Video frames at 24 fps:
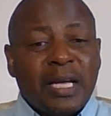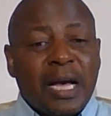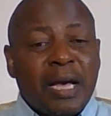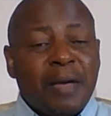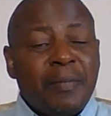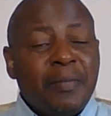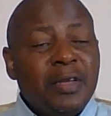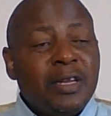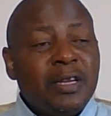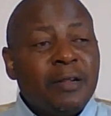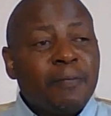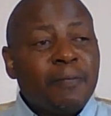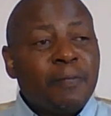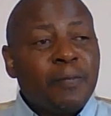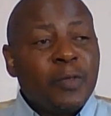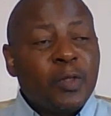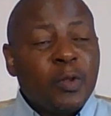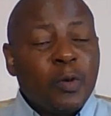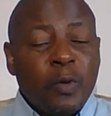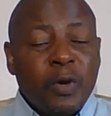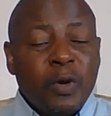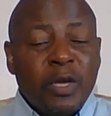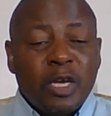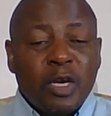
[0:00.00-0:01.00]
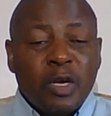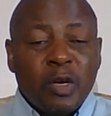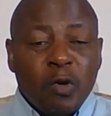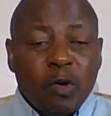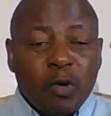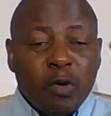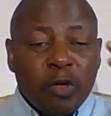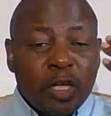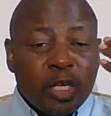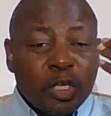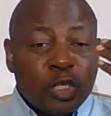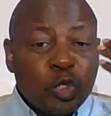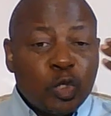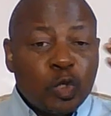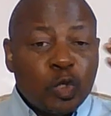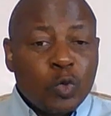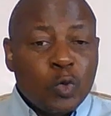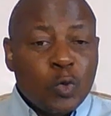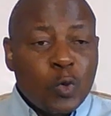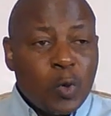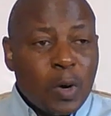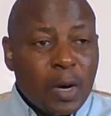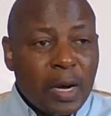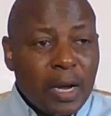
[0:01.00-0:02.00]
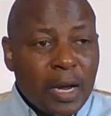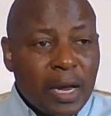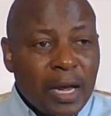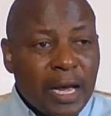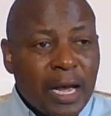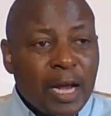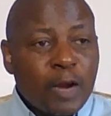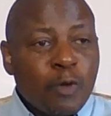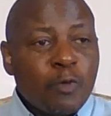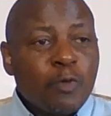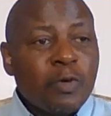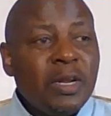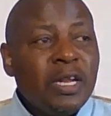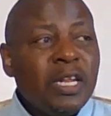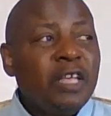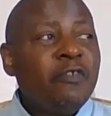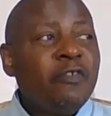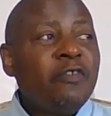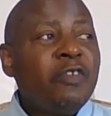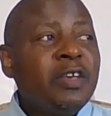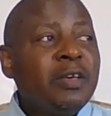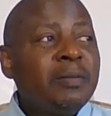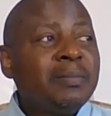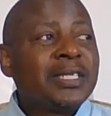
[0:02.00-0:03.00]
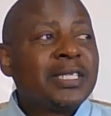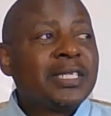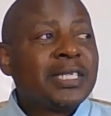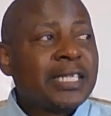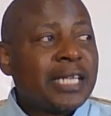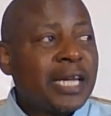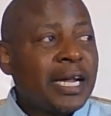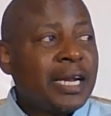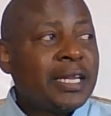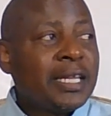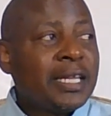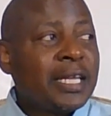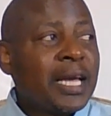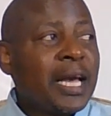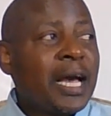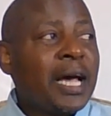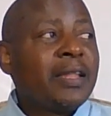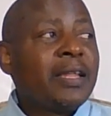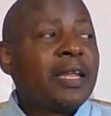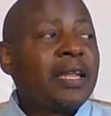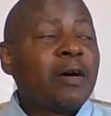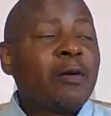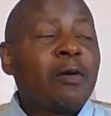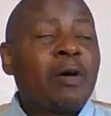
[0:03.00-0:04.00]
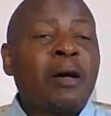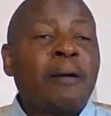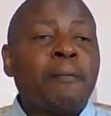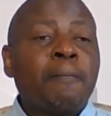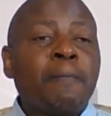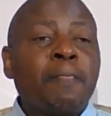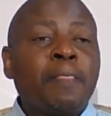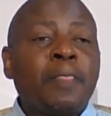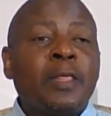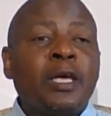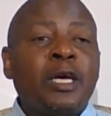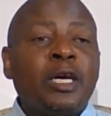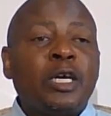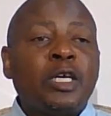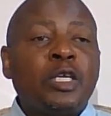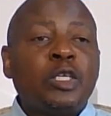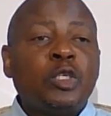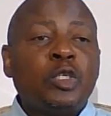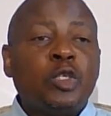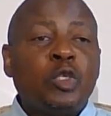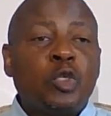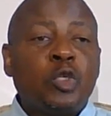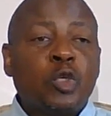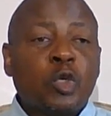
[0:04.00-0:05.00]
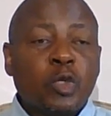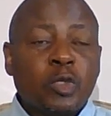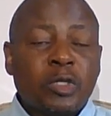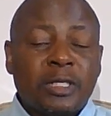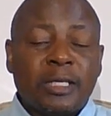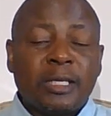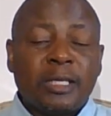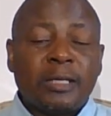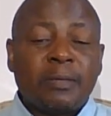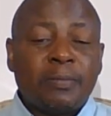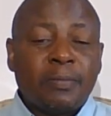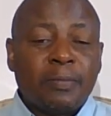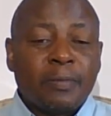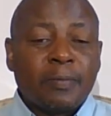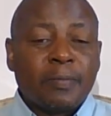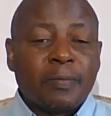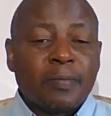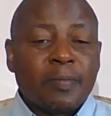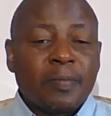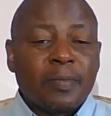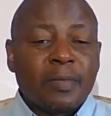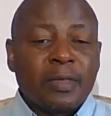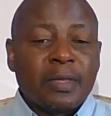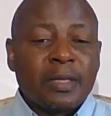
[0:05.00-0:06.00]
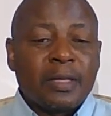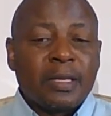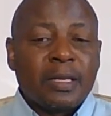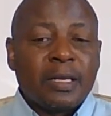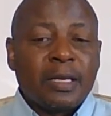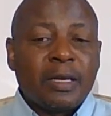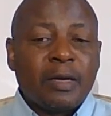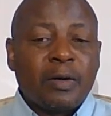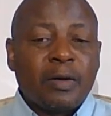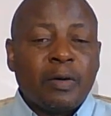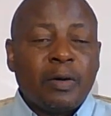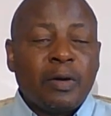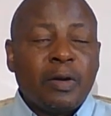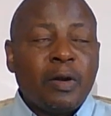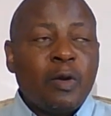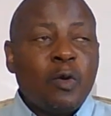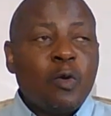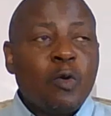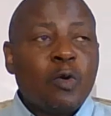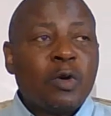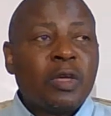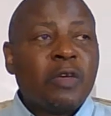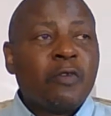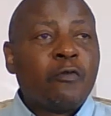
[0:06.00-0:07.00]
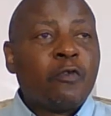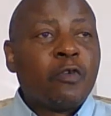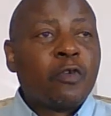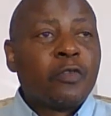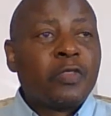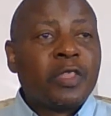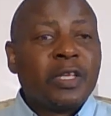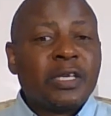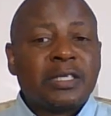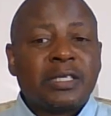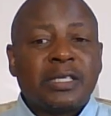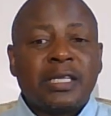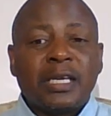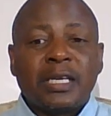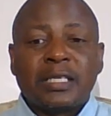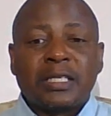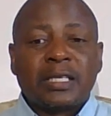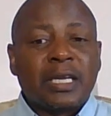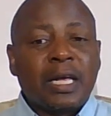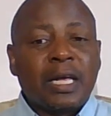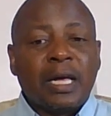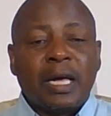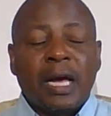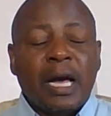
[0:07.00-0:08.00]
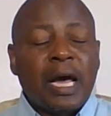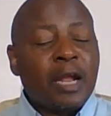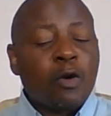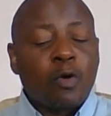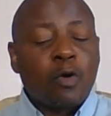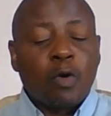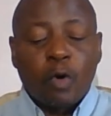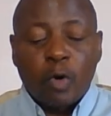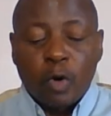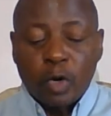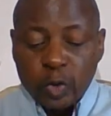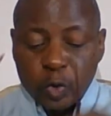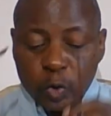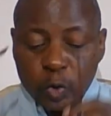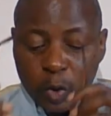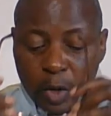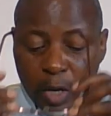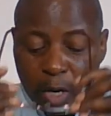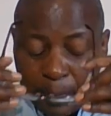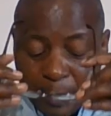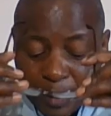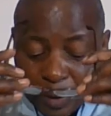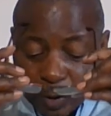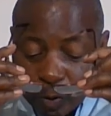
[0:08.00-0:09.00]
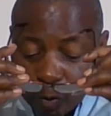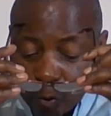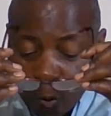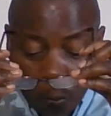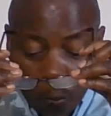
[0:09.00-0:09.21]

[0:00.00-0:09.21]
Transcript: I mean, we ignore Yeshua and we leave him standing at our doorstep looking for things that are not going to help us